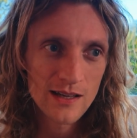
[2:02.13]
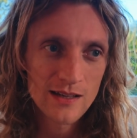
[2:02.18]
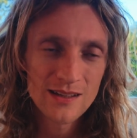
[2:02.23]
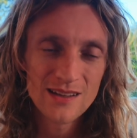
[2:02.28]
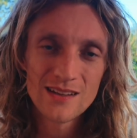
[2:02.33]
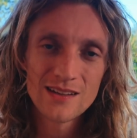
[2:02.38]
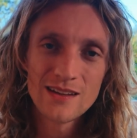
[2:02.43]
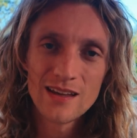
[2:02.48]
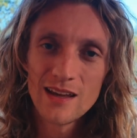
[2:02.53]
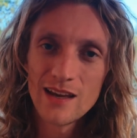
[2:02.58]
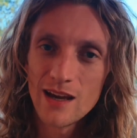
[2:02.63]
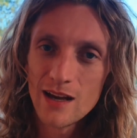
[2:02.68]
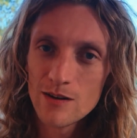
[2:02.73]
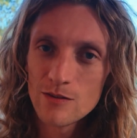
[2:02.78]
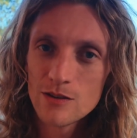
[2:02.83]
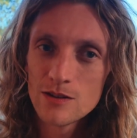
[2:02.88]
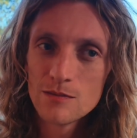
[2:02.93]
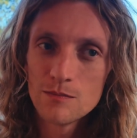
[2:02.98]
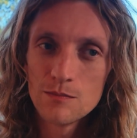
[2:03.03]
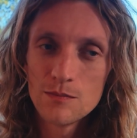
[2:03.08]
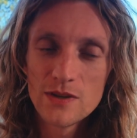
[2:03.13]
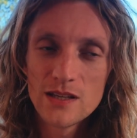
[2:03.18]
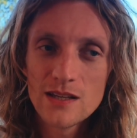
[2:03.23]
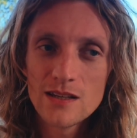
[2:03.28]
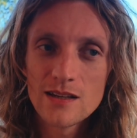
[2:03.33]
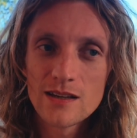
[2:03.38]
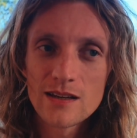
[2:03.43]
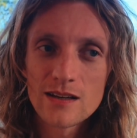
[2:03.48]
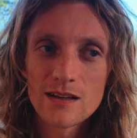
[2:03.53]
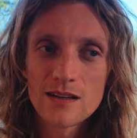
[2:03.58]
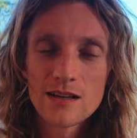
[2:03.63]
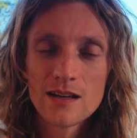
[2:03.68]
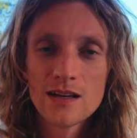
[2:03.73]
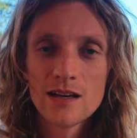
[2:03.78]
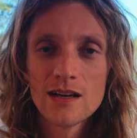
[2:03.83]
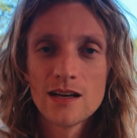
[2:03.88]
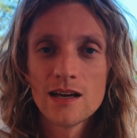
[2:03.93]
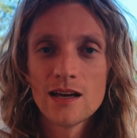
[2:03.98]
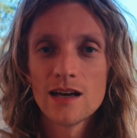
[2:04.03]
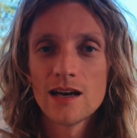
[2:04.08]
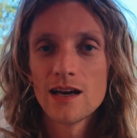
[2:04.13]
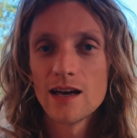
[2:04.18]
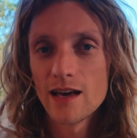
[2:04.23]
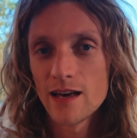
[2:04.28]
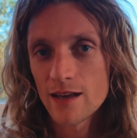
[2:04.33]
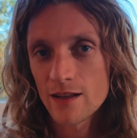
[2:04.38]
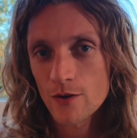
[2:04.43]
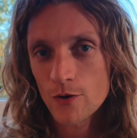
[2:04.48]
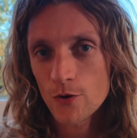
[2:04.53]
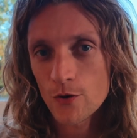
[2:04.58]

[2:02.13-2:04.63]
any inherent meaning at